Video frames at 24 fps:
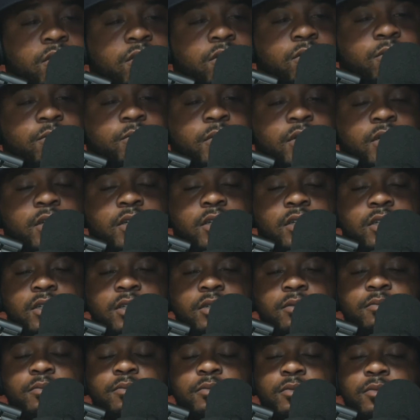know. But mm
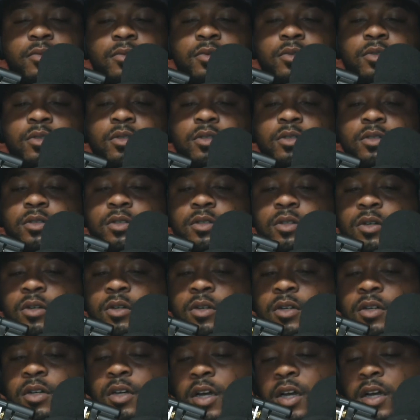-hmm. um, you
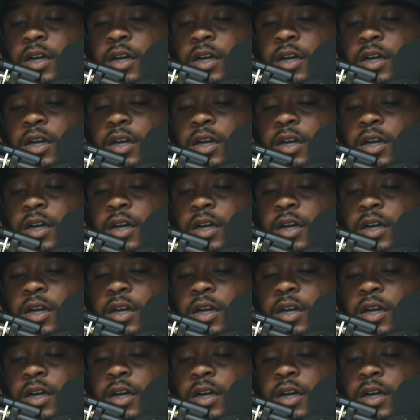know,